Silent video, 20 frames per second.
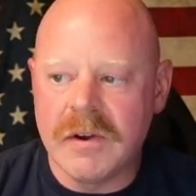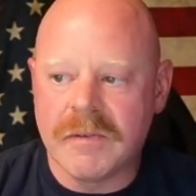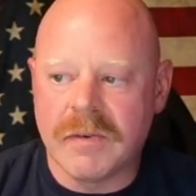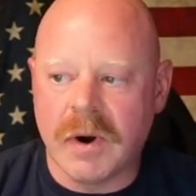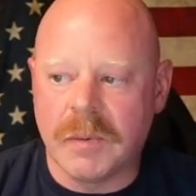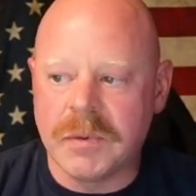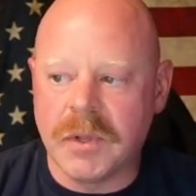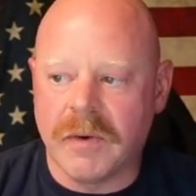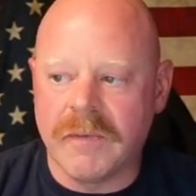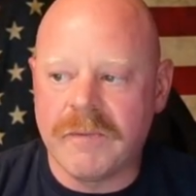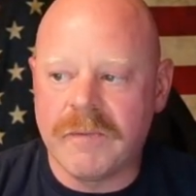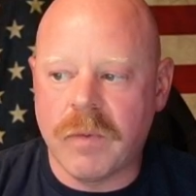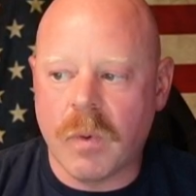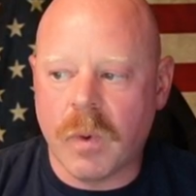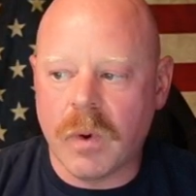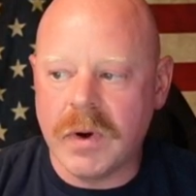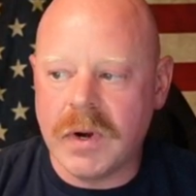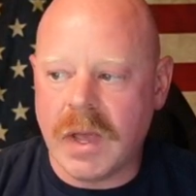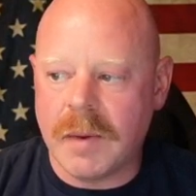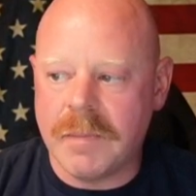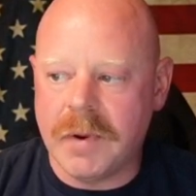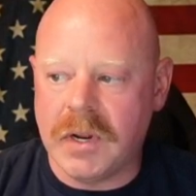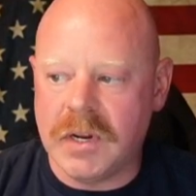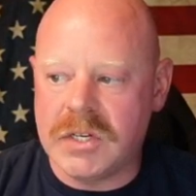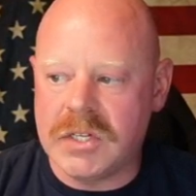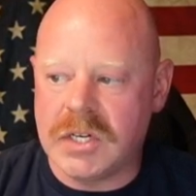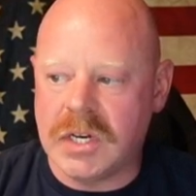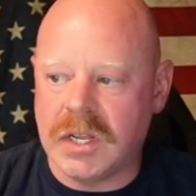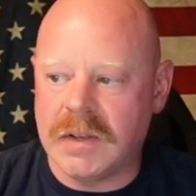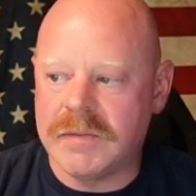for up to 4
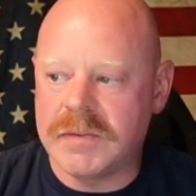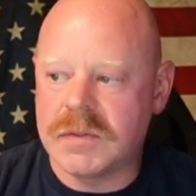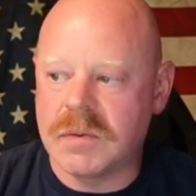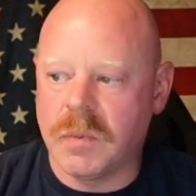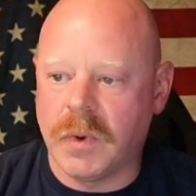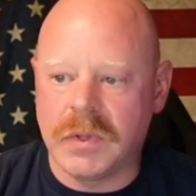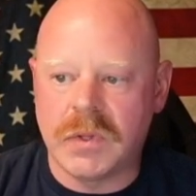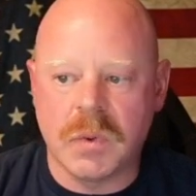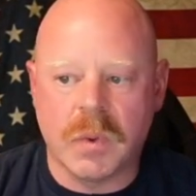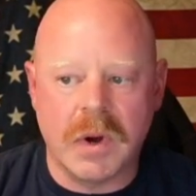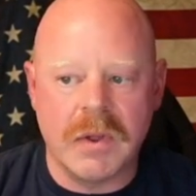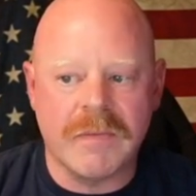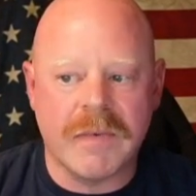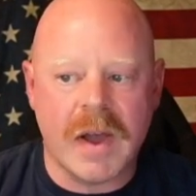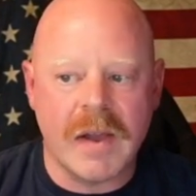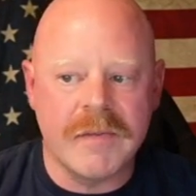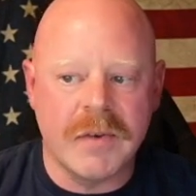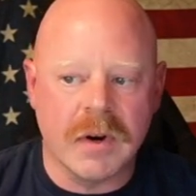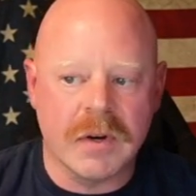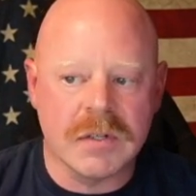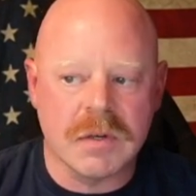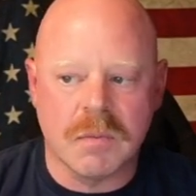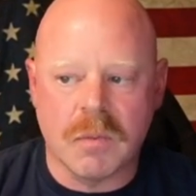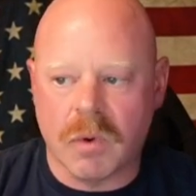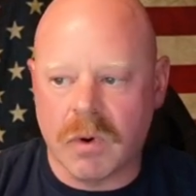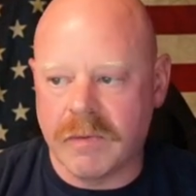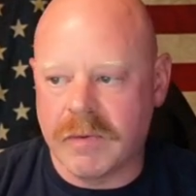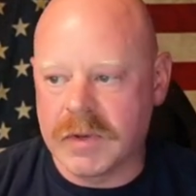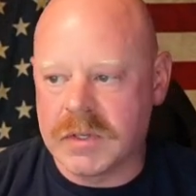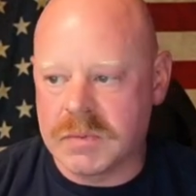deputy chiefs with 25 years or
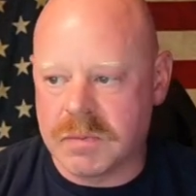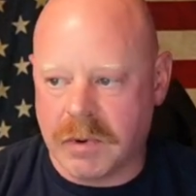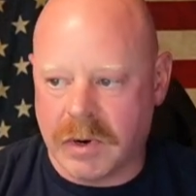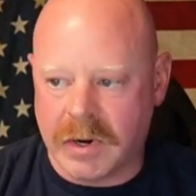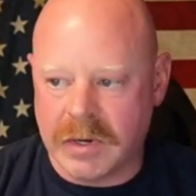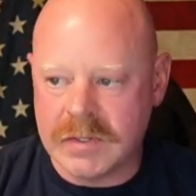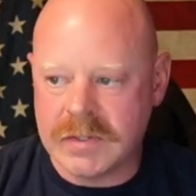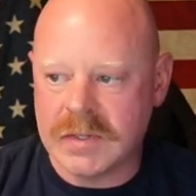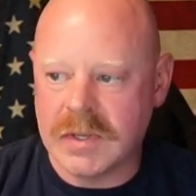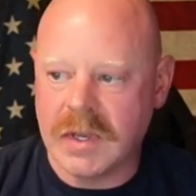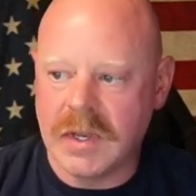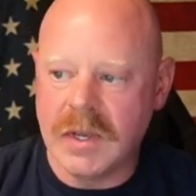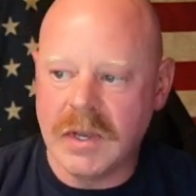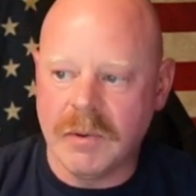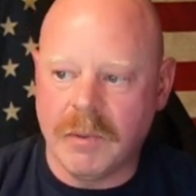more of experience,